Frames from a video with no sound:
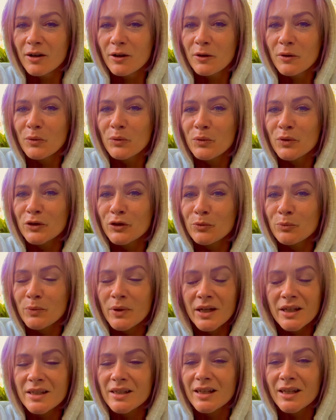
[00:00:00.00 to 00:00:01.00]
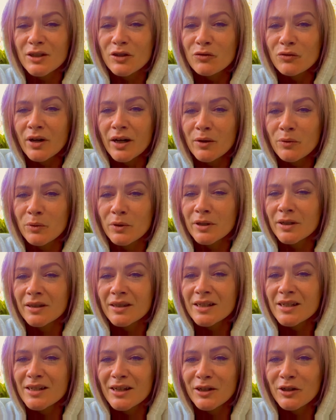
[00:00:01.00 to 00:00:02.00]
which makes sense, right? We're in
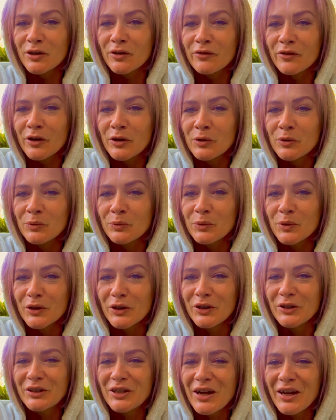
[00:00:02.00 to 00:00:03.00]
the center of our own world.